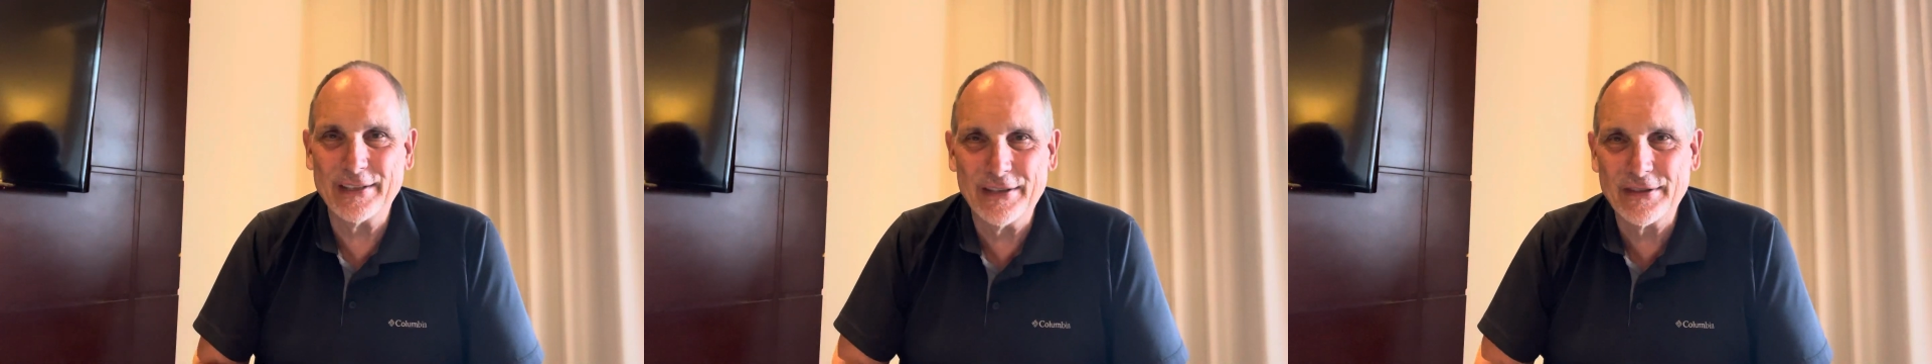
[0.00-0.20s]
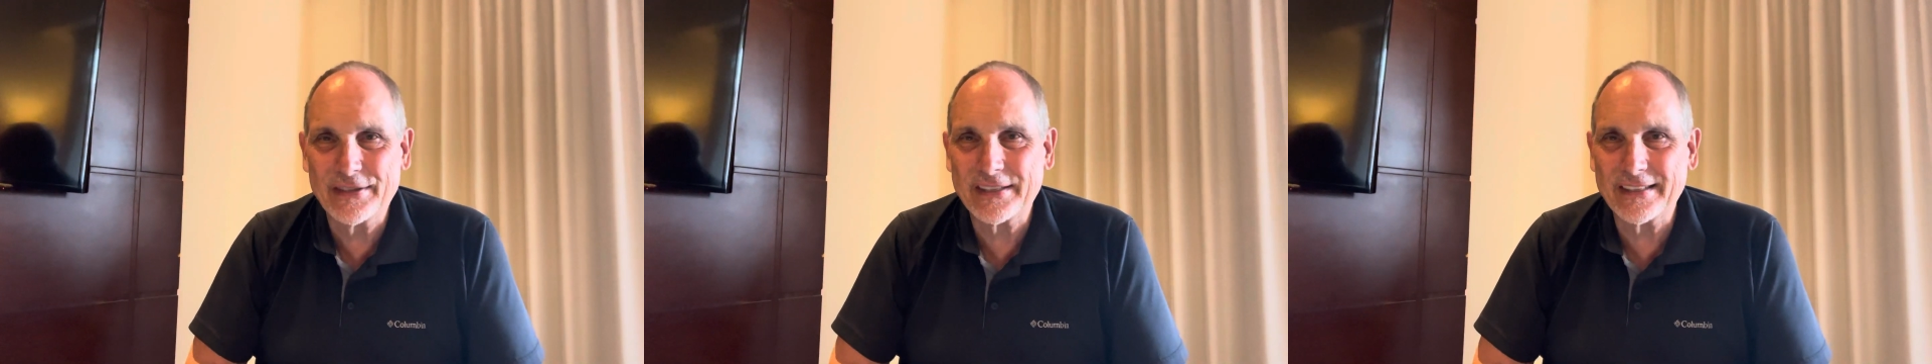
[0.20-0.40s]

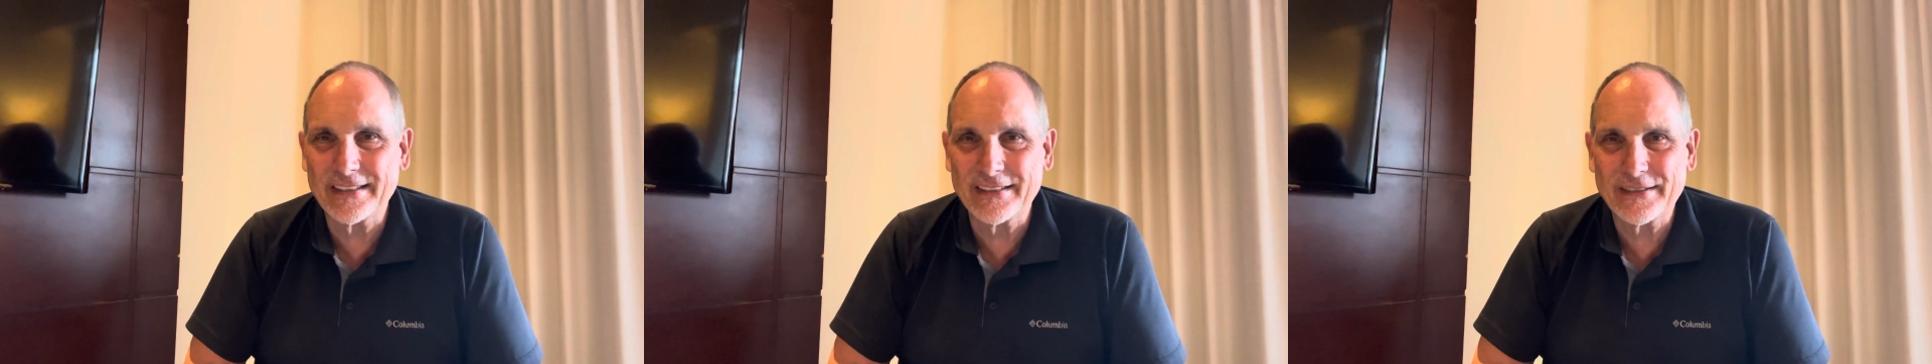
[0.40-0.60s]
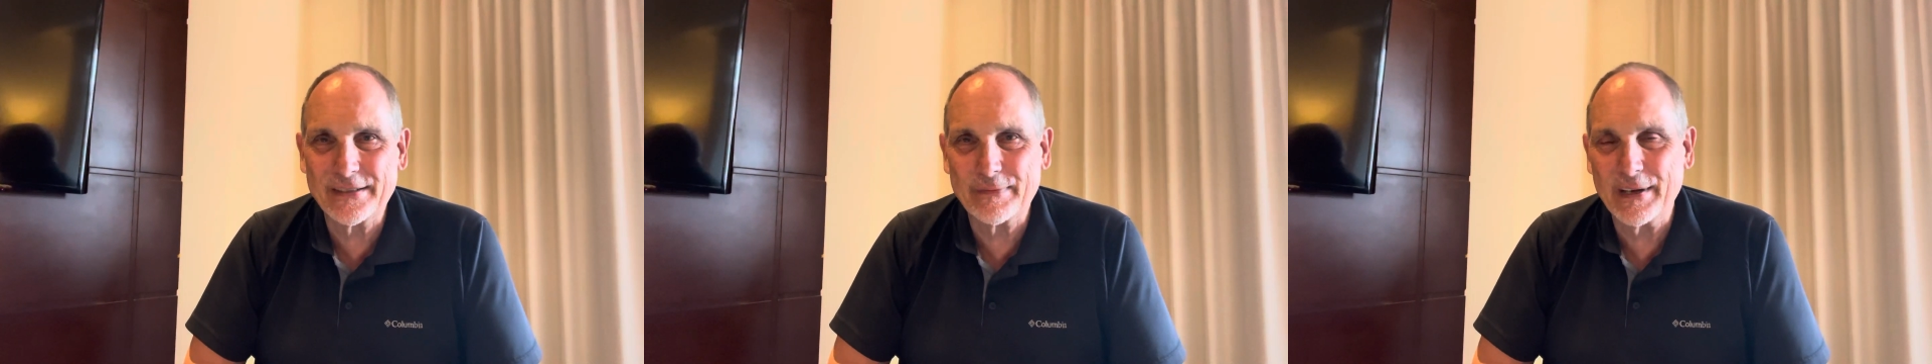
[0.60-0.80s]
used
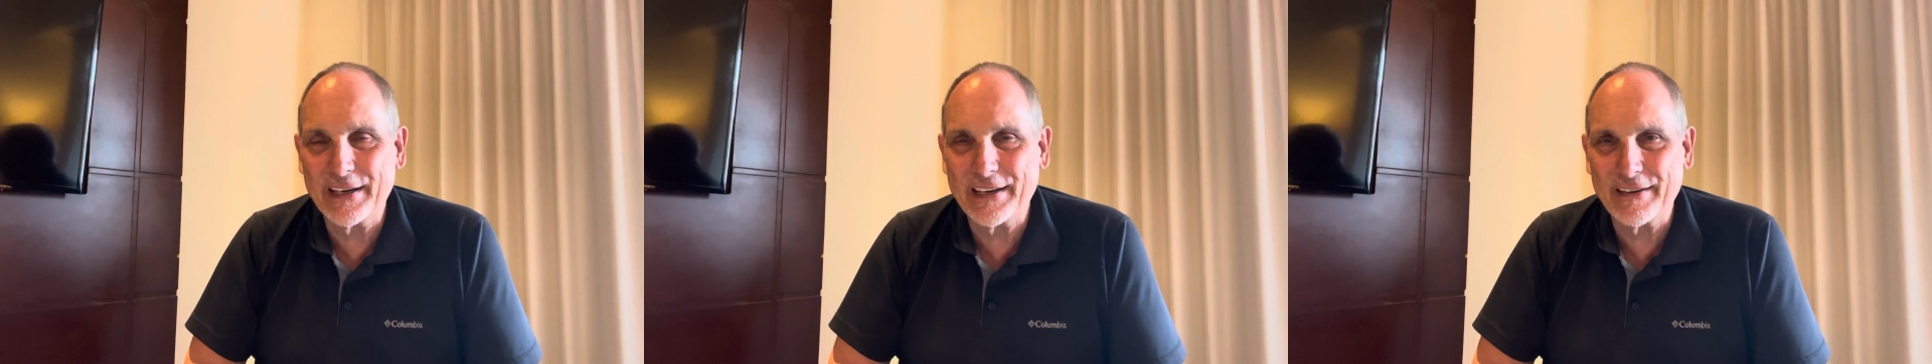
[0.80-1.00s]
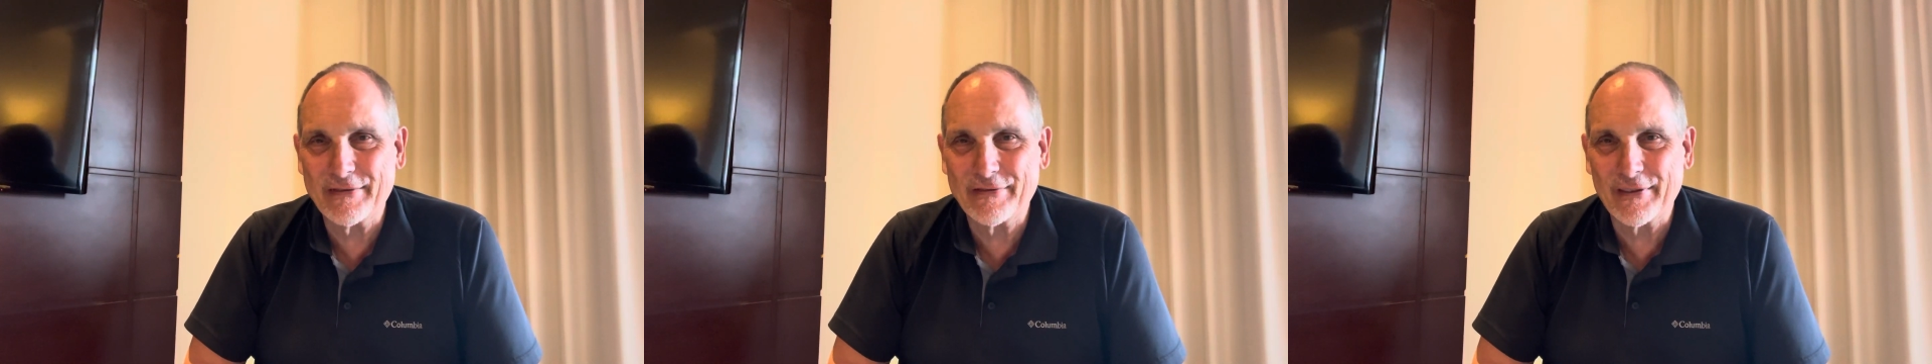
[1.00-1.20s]
to
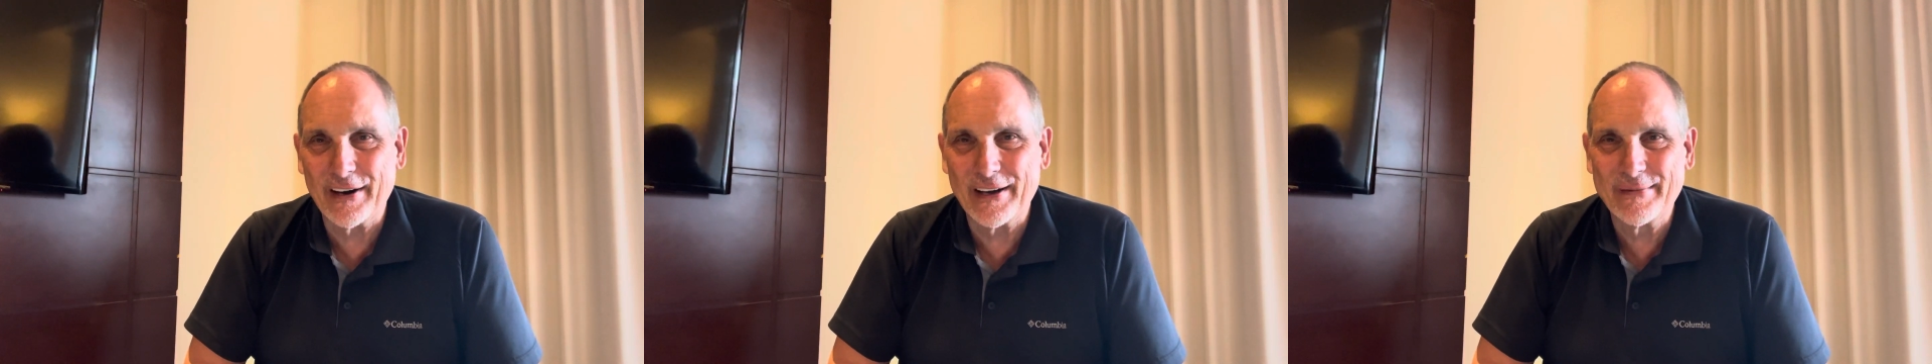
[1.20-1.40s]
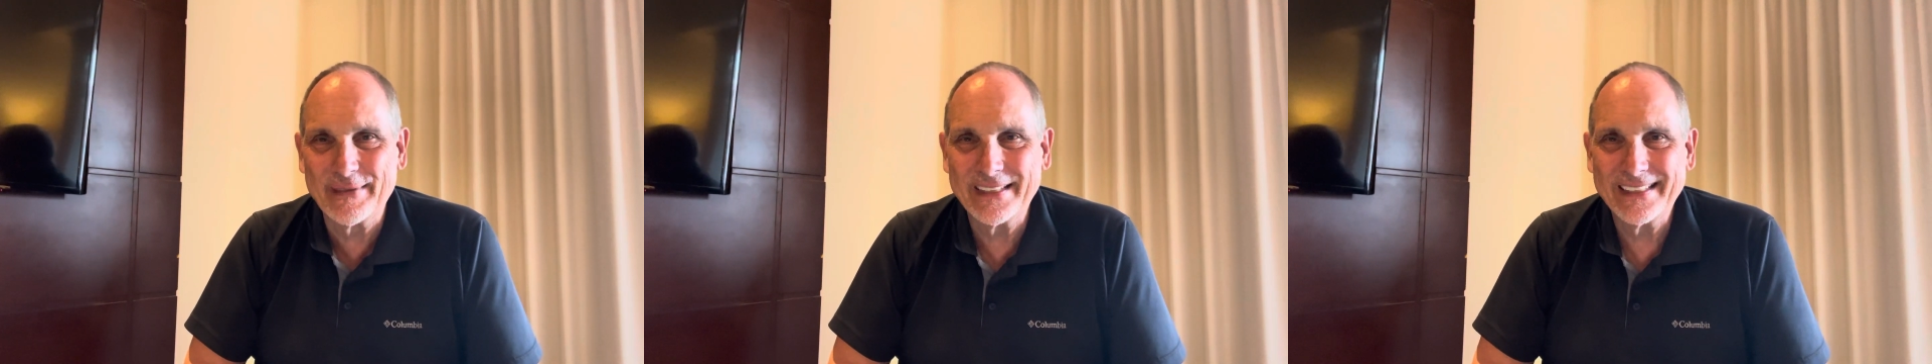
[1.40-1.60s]
speaking
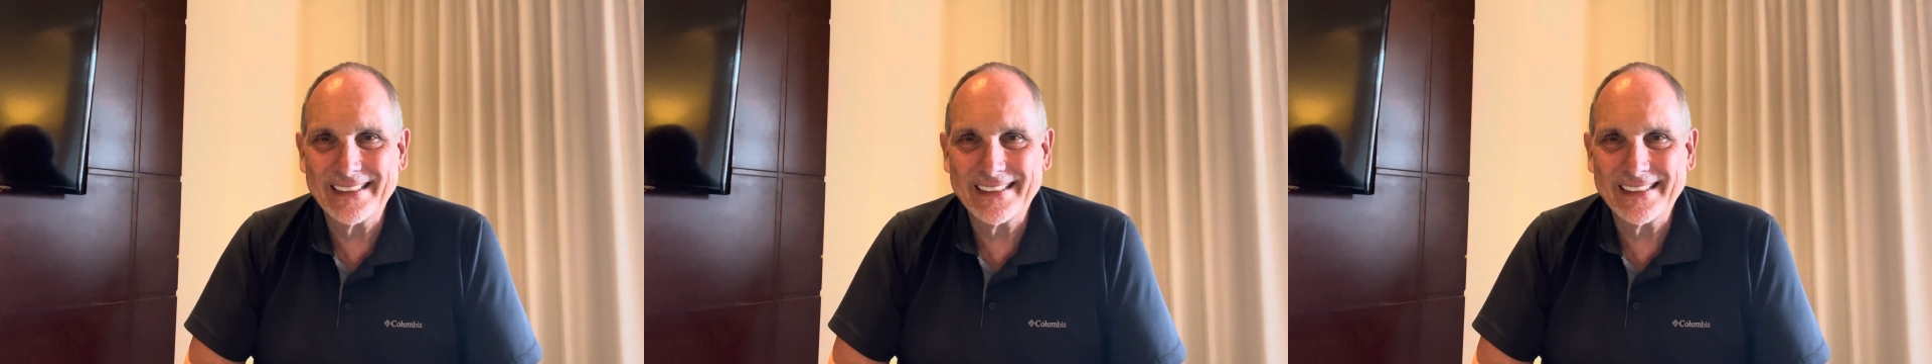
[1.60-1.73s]
from,